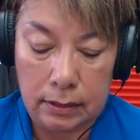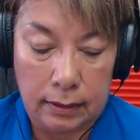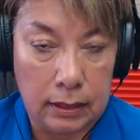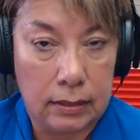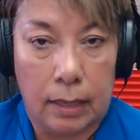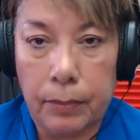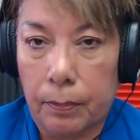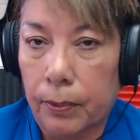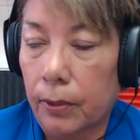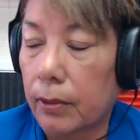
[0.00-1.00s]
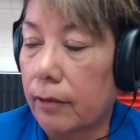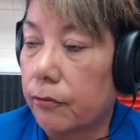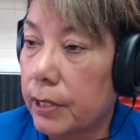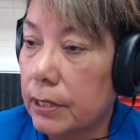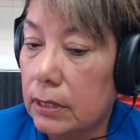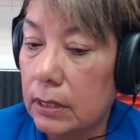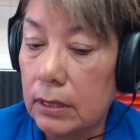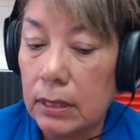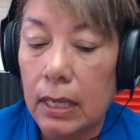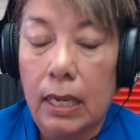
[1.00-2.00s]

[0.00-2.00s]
the Step Up program, for instance,